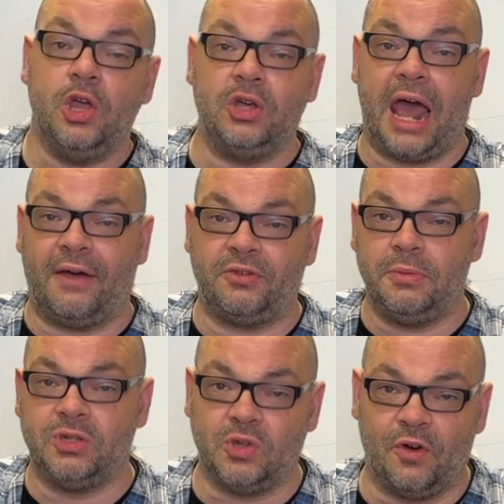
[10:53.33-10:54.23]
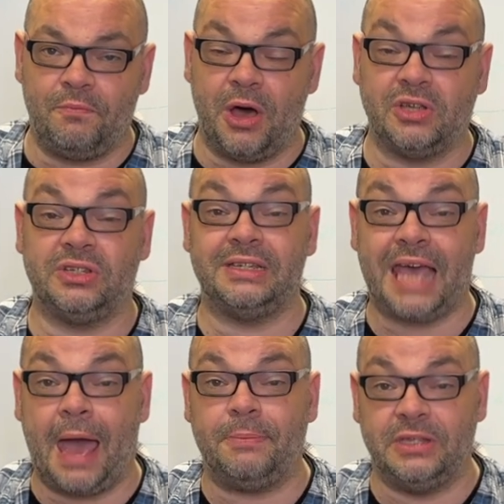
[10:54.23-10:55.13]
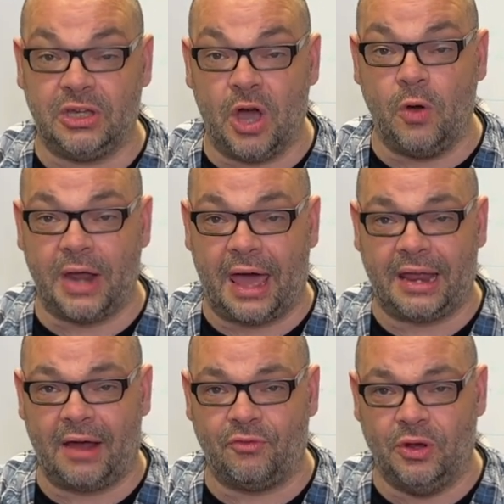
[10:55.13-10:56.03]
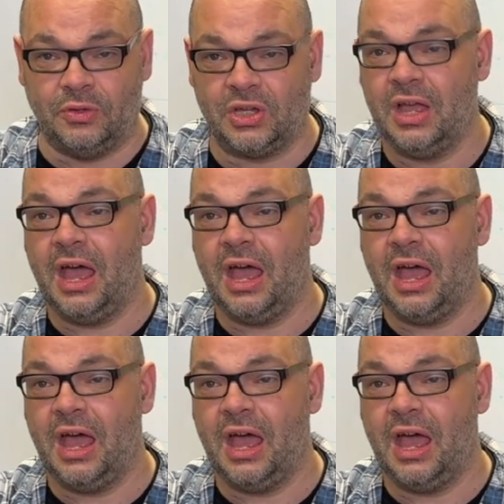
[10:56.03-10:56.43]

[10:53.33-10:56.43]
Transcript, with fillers: you'd have to be the sort of person that's happy to go down that route